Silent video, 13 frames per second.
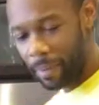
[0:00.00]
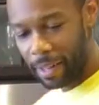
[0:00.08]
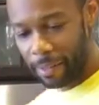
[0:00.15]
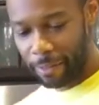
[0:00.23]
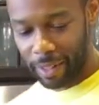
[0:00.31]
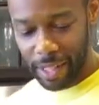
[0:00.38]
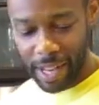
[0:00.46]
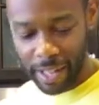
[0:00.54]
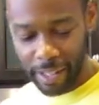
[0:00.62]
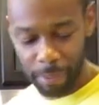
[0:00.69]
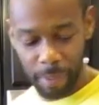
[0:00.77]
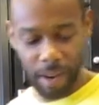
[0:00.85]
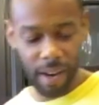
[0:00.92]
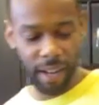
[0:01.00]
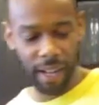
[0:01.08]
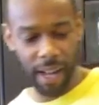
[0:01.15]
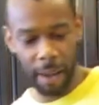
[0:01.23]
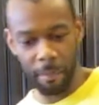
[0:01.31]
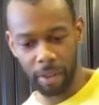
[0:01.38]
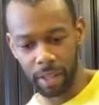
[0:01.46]
But for the next
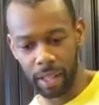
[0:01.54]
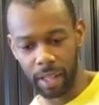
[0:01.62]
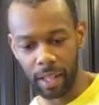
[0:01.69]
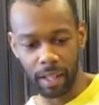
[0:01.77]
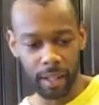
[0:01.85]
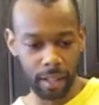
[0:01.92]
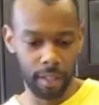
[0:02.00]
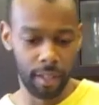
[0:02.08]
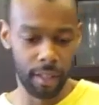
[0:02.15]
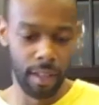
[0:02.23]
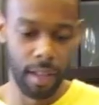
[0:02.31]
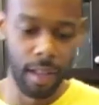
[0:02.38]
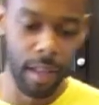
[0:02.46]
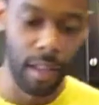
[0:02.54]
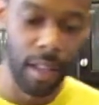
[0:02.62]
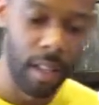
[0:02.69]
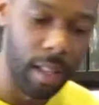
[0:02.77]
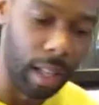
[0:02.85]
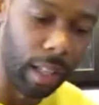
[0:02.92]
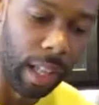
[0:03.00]
part, I'm gonna
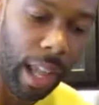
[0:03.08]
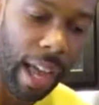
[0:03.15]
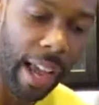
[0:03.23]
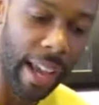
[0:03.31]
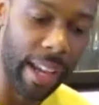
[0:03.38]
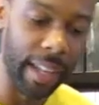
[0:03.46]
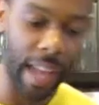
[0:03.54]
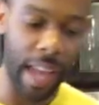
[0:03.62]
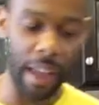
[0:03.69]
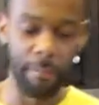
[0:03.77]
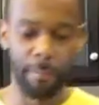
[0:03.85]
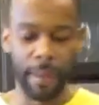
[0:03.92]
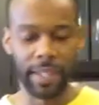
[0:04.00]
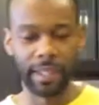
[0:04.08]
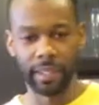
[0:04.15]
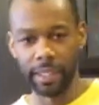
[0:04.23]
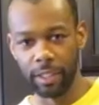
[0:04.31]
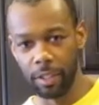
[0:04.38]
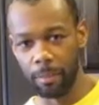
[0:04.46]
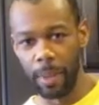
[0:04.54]
align. I have
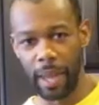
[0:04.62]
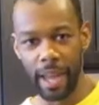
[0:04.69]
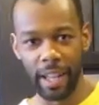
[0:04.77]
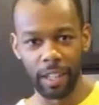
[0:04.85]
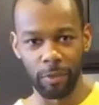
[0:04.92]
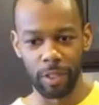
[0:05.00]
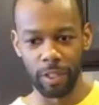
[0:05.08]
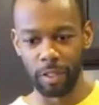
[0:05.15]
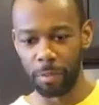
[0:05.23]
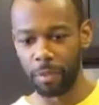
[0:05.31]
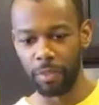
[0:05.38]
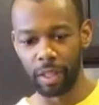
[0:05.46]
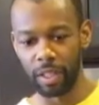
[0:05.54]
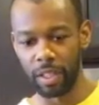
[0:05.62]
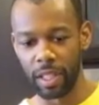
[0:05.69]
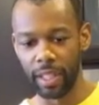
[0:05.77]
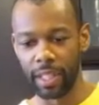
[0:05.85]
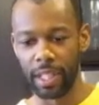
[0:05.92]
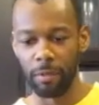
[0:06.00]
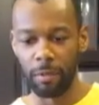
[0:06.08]
basically two pans. One's gonna be for the
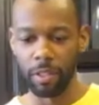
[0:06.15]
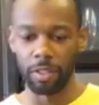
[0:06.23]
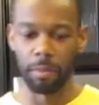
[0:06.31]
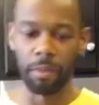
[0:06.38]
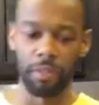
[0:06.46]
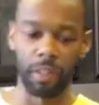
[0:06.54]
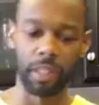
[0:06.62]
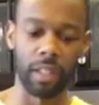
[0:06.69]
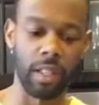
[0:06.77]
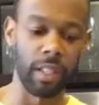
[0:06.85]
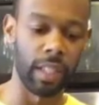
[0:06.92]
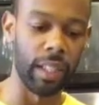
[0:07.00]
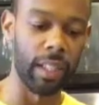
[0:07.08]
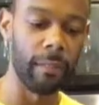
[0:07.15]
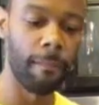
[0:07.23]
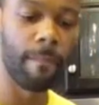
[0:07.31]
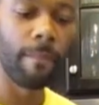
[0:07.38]
chicken, one's gonna be for the turkey.